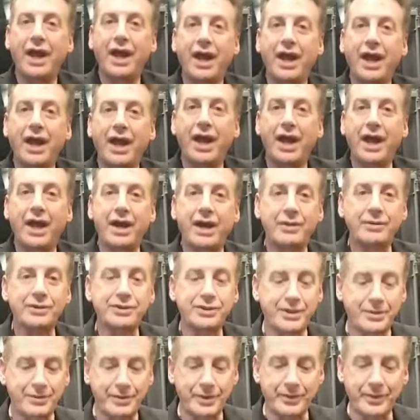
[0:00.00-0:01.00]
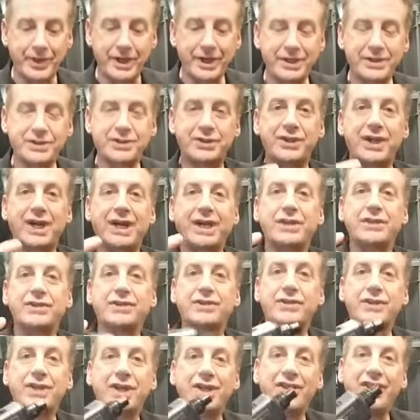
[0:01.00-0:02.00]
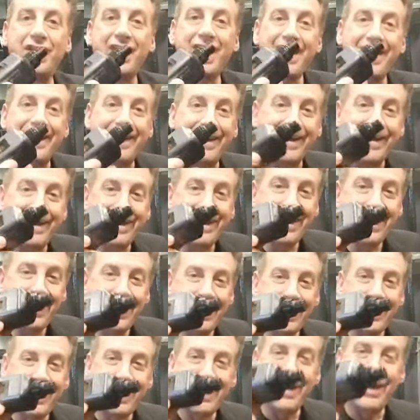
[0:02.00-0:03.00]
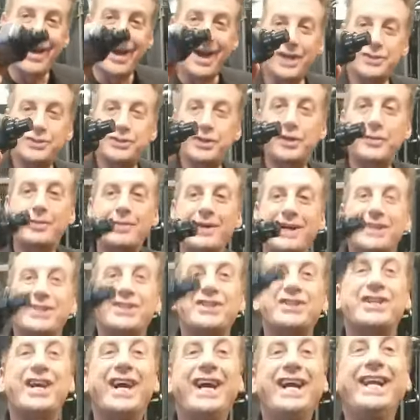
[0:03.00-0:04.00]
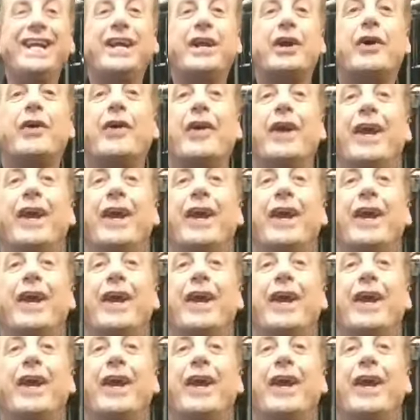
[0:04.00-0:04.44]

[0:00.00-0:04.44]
and I was up and running in seconds. And then I took my secondary